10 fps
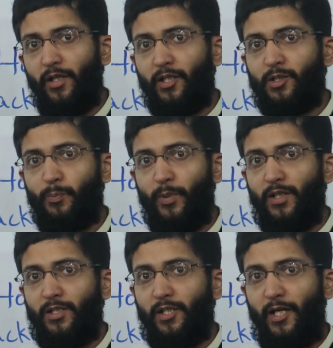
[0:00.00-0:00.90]

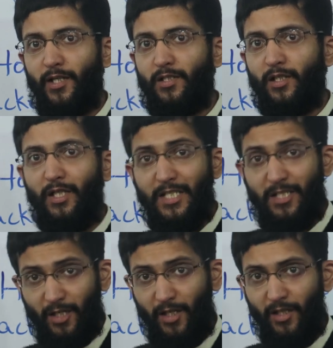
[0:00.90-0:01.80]
expert at
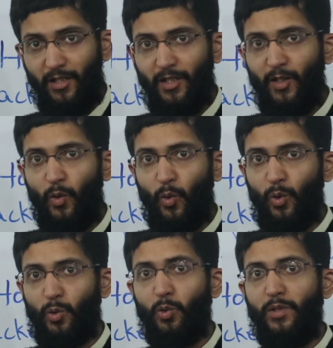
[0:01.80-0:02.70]
eating,
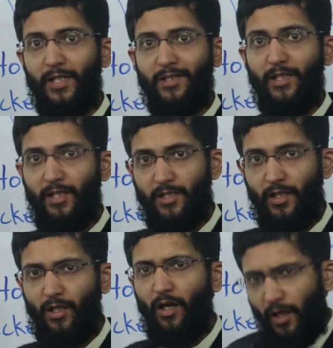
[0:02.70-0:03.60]
or good at
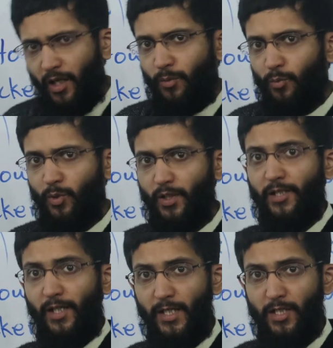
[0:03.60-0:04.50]
eating. I am good
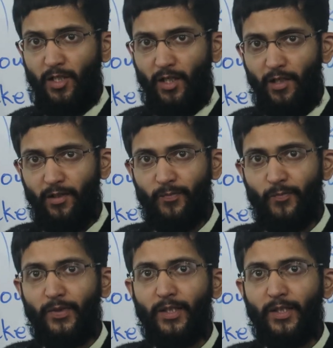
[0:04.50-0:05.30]
at eating.